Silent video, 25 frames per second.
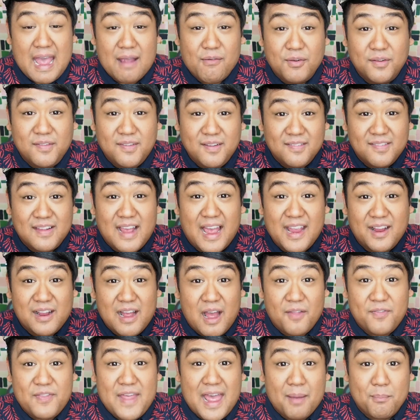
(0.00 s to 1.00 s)
Ever since I
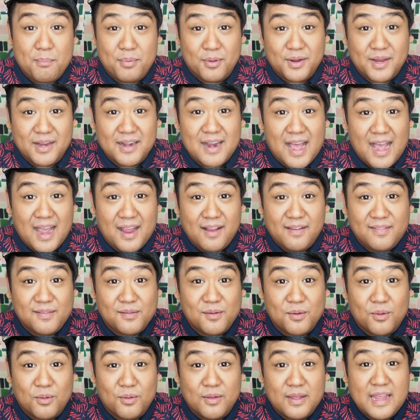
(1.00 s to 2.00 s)
got that book in high
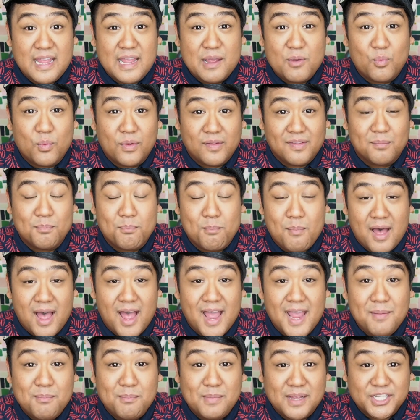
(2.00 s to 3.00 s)
school, it was
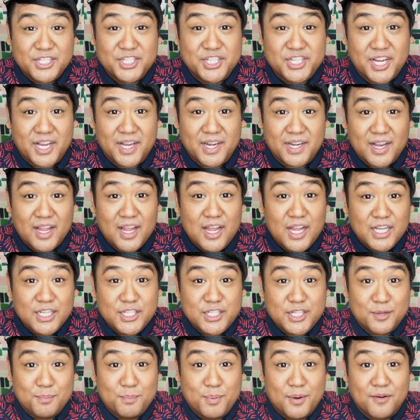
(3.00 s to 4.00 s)
my mission
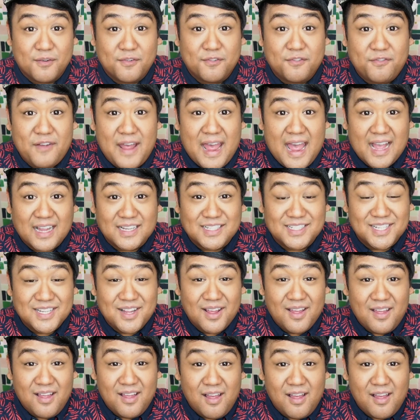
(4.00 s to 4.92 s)
to perfect